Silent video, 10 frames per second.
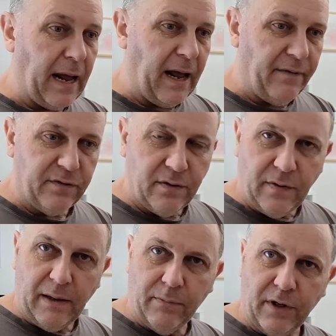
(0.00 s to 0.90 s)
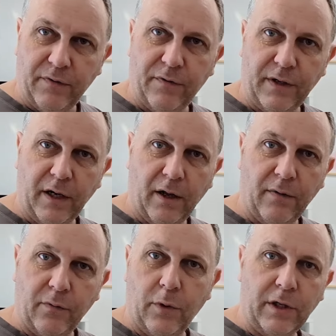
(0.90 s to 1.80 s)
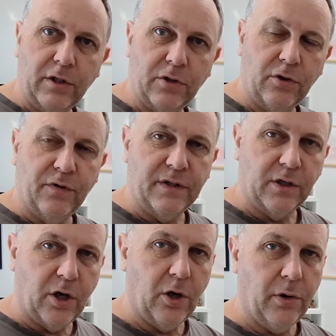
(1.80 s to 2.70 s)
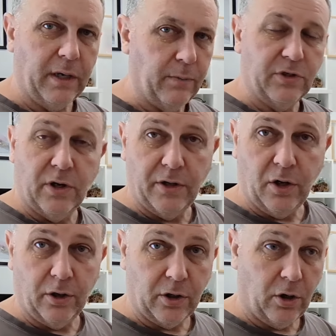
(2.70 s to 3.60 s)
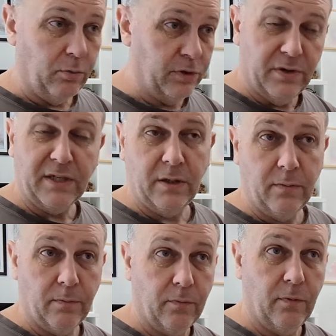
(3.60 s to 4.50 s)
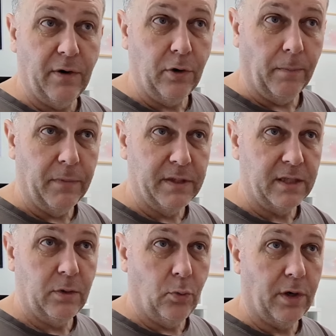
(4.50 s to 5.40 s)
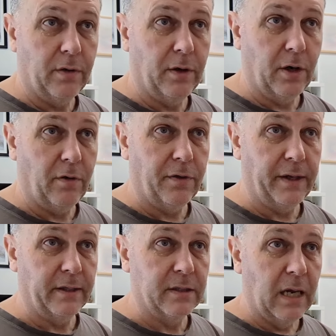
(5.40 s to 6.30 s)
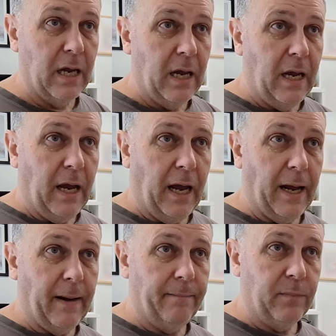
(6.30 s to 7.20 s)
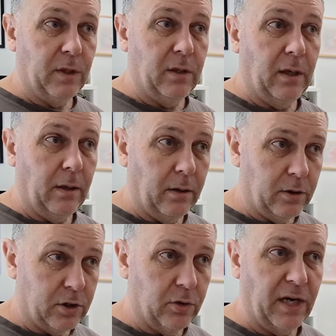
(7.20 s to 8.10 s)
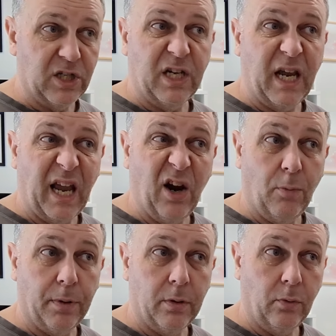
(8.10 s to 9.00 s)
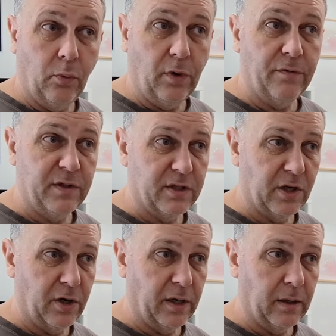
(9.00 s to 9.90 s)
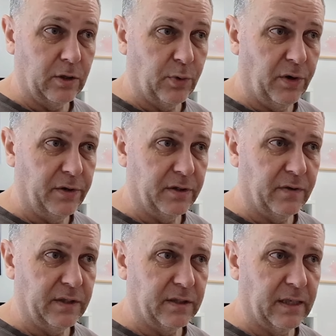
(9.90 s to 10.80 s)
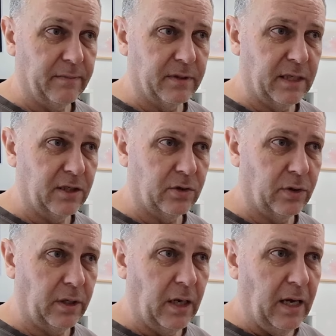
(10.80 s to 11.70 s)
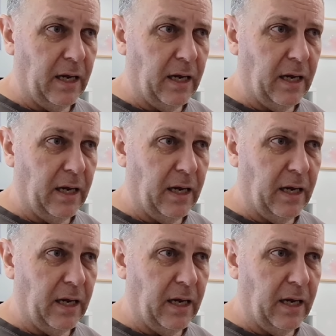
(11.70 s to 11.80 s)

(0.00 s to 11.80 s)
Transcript: After that brief video, we saw this occurring and we tried the hot cold, which is actually very good. It's actually one of the known things to actually help with dystonia, as well as there's some sensory